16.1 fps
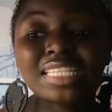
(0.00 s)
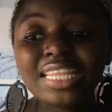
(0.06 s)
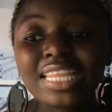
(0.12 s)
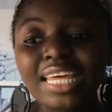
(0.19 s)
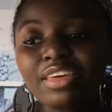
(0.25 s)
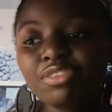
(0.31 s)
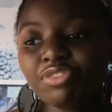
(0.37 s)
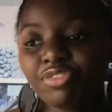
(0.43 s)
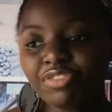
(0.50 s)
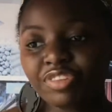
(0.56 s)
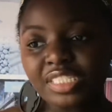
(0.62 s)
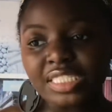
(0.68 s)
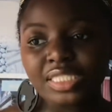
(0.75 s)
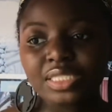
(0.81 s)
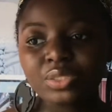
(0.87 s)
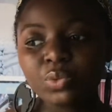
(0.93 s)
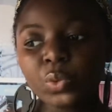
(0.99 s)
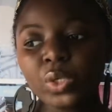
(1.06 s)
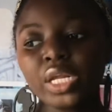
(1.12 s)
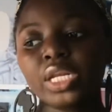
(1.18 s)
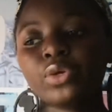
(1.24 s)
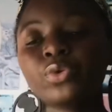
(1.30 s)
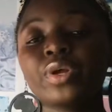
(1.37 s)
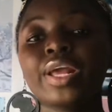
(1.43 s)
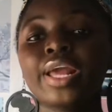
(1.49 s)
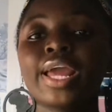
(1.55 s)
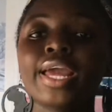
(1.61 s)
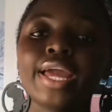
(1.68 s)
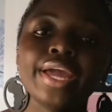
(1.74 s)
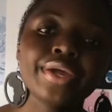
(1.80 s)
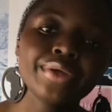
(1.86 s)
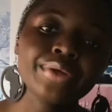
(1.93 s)
thing first, when
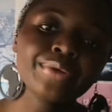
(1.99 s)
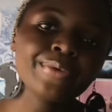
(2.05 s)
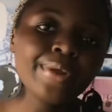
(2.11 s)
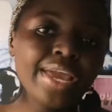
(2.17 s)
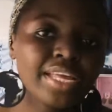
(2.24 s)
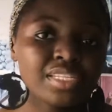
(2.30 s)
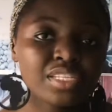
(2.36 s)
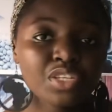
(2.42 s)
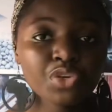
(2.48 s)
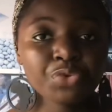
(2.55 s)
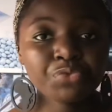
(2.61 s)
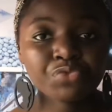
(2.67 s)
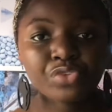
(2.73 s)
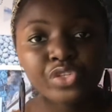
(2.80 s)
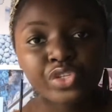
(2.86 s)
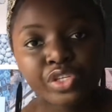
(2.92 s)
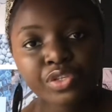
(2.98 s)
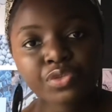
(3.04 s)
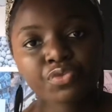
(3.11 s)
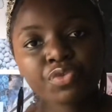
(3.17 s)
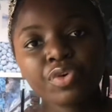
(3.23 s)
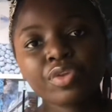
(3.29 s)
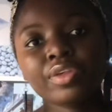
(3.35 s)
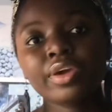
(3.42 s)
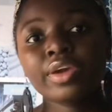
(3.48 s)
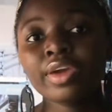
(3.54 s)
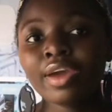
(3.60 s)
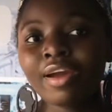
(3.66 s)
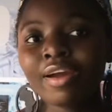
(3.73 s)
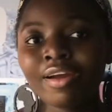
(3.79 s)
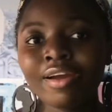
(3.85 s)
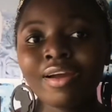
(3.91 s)
creating your visions for the
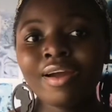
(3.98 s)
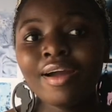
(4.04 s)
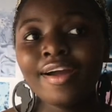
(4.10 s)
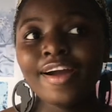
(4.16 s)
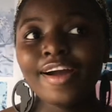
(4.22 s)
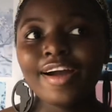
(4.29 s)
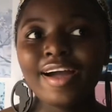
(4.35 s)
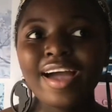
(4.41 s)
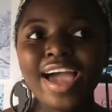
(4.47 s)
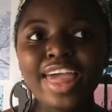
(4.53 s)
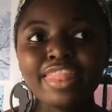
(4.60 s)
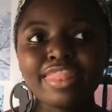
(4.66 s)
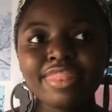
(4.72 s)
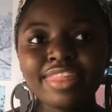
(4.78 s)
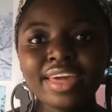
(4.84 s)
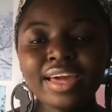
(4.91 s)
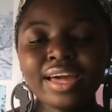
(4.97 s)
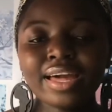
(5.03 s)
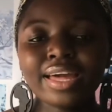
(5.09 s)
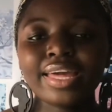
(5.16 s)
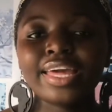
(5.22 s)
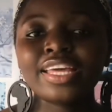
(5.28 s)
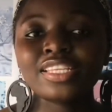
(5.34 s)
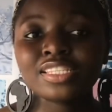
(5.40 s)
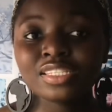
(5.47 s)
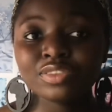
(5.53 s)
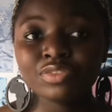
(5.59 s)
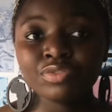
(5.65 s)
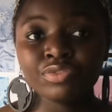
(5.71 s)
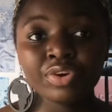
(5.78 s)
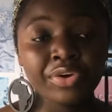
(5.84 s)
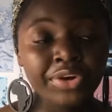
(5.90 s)
year, I think it's
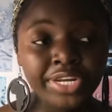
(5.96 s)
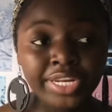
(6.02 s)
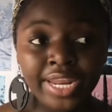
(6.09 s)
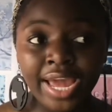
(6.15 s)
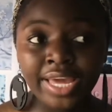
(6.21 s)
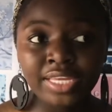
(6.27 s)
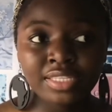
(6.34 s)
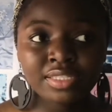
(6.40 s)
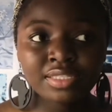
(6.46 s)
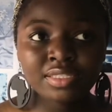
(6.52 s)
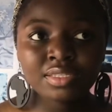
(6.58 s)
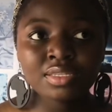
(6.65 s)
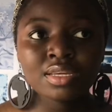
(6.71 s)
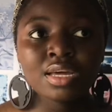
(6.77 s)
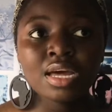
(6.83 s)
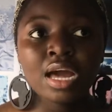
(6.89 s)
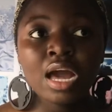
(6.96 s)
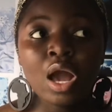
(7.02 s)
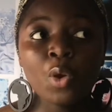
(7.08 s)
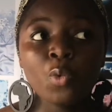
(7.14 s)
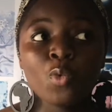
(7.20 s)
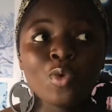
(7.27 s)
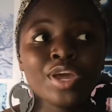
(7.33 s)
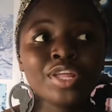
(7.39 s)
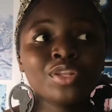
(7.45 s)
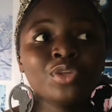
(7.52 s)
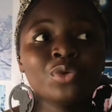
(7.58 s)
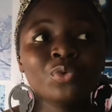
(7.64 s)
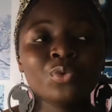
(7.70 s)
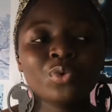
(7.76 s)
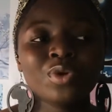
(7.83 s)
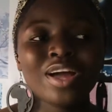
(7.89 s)
very nice when
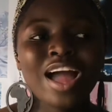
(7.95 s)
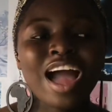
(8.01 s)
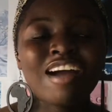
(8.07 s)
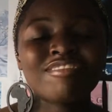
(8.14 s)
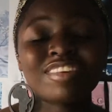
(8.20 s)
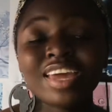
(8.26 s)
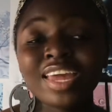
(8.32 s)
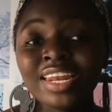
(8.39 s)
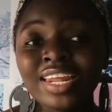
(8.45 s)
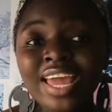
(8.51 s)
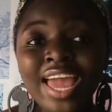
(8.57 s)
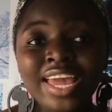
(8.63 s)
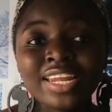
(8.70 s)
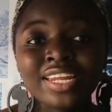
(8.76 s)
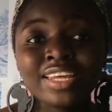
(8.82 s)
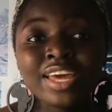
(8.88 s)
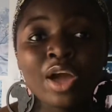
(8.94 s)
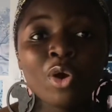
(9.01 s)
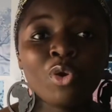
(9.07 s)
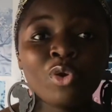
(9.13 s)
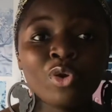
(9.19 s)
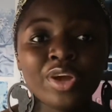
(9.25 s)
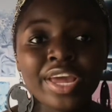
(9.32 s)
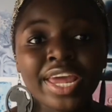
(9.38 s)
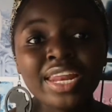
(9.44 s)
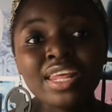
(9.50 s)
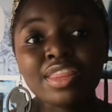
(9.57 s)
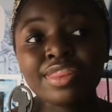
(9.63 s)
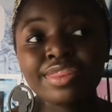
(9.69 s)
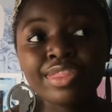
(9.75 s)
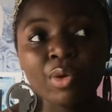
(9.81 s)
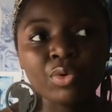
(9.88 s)
you have any idea or any
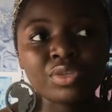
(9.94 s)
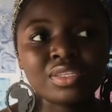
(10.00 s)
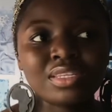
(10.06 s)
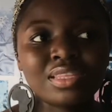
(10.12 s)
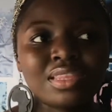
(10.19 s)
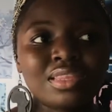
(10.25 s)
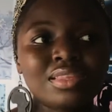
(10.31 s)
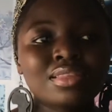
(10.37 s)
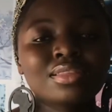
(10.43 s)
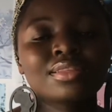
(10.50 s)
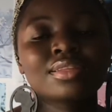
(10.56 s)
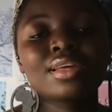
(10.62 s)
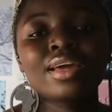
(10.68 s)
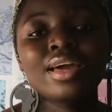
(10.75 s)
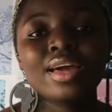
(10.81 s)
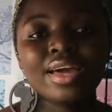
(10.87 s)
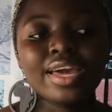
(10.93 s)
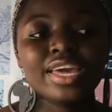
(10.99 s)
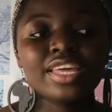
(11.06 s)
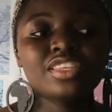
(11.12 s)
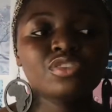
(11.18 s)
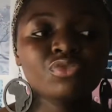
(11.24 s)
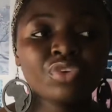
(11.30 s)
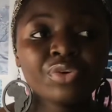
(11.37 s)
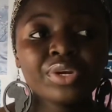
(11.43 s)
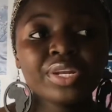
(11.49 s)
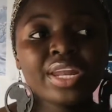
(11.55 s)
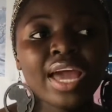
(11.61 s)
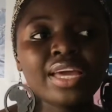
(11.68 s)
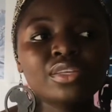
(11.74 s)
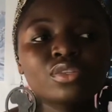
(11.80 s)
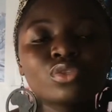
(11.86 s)
thought, it's very
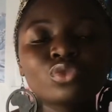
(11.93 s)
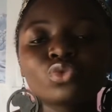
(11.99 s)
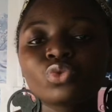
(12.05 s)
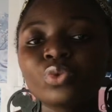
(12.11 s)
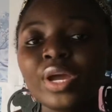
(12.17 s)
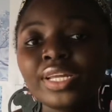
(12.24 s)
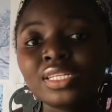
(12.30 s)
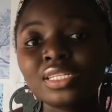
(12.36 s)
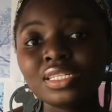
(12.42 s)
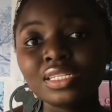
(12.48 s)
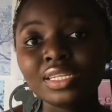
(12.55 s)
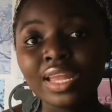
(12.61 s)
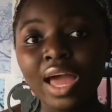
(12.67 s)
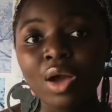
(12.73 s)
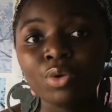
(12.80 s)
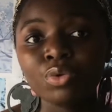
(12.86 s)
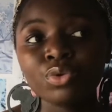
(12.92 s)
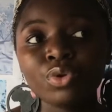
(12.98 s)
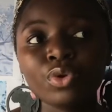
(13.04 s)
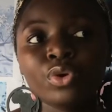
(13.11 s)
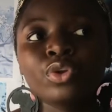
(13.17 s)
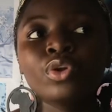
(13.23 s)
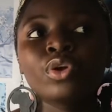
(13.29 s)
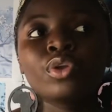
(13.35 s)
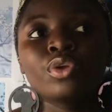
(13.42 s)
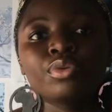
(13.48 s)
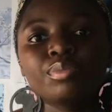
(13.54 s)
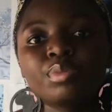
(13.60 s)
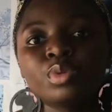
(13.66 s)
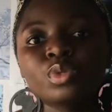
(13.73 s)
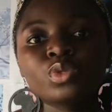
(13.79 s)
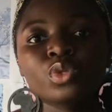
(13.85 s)
nice to write it down on your
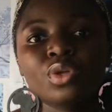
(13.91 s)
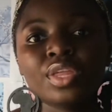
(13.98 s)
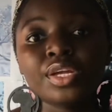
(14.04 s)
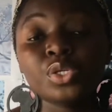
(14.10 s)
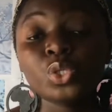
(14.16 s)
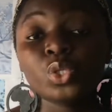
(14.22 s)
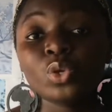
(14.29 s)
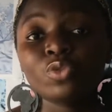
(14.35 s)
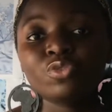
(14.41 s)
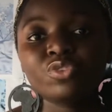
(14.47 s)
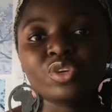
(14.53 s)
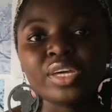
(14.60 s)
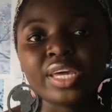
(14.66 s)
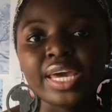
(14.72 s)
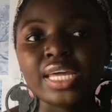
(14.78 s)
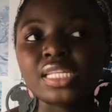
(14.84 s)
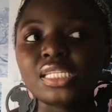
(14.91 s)
notebook so that you don't forget.